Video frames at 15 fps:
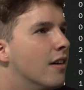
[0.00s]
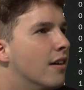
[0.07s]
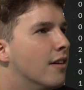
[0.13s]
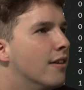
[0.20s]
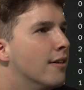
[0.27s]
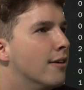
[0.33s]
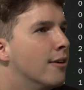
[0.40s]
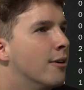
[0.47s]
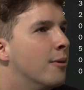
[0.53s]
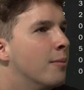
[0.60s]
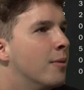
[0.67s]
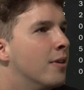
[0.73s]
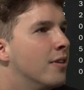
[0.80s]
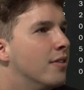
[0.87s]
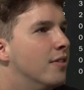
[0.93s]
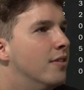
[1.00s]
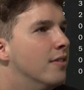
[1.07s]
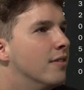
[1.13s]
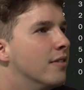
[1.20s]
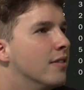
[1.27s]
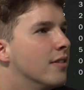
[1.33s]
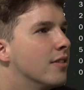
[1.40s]

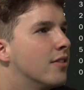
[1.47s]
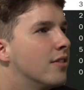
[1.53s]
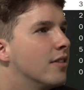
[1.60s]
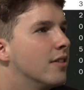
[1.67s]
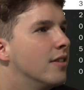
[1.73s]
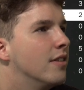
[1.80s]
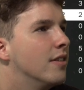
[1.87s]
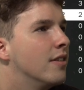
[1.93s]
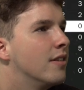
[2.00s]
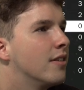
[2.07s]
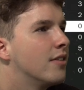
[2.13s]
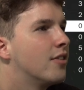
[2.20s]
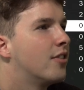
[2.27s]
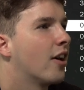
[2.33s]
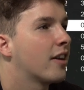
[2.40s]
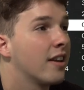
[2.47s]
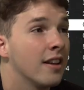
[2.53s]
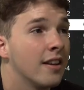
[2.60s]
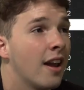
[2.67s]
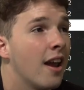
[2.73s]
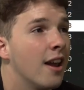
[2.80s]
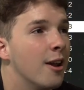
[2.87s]
Let's see.
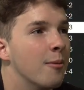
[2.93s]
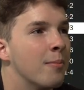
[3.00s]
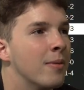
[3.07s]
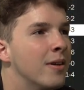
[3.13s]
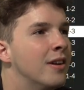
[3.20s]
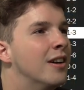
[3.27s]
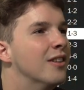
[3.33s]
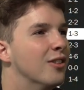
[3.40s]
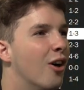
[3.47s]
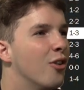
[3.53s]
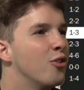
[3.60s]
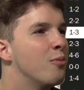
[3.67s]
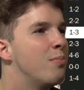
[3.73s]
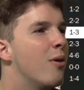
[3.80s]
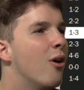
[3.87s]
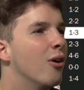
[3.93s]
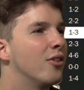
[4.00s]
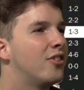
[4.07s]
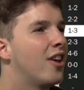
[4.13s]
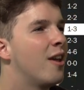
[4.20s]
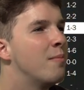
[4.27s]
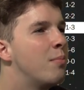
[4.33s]
Second game, Lonzo
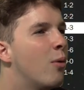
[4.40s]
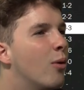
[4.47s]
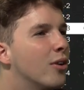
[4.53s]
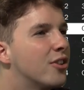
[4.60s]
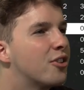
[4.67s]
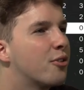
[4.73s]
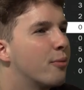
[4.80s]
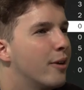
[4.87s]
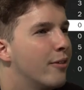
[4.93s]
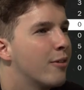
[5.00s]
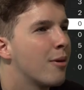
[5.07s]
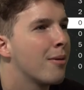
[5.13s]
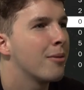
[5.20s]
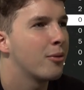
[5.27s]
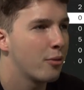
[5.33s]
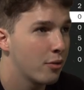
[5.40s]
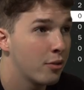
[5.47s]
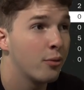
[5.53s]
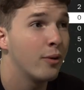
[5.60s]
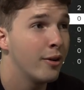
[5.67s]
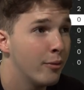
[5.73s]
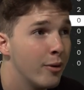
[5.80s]
Ball, 10 points, three
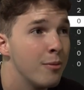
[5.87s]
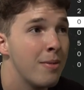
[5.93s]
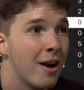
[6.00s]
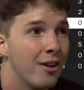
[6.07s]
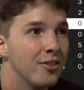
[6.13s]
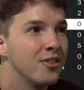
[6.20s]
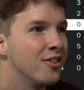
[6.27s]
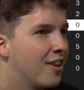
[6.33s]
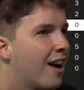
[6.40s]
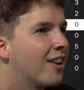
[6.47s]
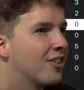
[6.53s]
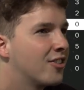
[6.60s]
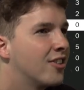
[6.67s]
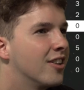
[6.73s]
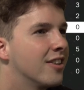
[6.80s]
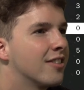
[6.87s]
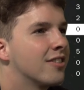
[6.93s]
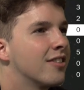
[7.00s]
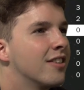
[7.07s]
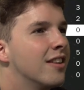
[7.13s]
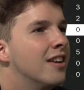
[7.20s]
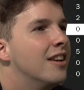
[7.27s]
rebounds, 9
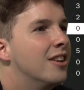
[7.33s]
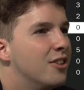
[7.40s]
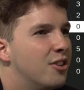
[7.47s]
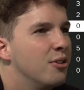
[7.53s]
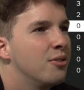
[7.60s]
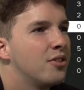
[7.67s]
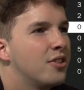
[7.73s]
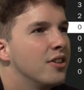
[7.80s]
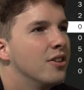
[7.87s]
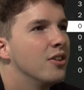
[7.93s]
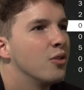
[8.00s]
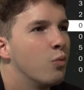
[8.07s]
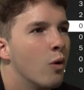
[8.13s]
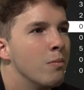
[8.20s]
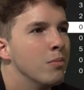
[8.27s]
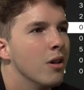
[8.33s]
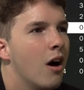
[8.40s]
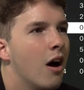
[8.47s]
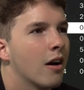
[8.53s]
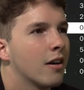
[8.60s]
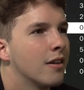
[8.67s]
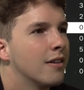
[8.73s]
assists, 2 steals, 1
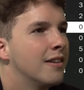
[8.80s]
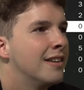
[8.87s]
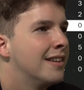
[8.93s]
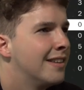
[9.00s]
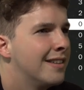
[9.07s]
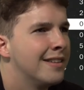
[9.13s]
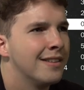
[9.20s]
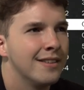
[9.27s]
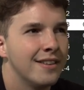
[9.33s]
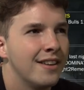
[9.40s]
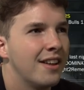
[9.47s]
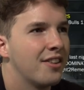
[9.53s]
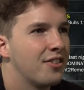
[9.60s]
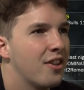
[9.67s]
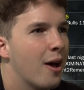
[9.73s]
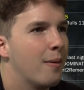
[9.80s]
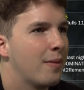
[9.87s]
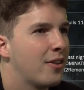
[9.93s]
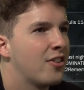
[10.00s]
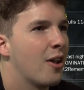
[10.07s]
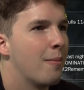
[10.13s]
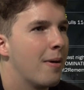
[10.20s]
block. That's not
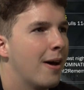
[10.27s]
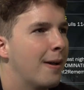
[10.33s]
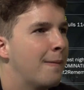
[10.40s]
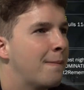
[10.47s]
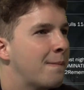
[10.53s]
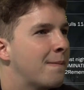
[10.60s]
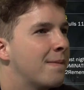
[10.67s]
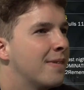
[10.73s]
bad.